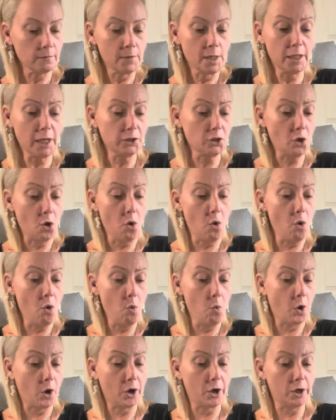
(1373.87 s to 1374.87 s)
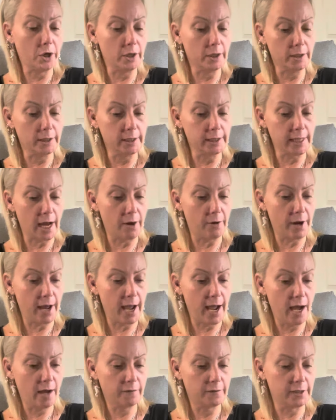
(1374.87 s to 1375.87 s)
Like the whole world is out
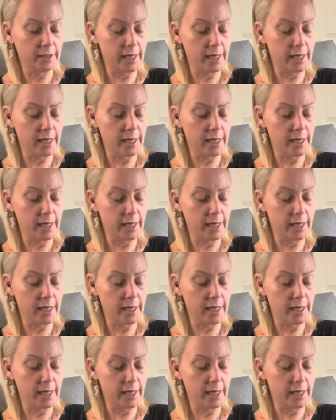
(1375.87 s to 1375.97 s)
after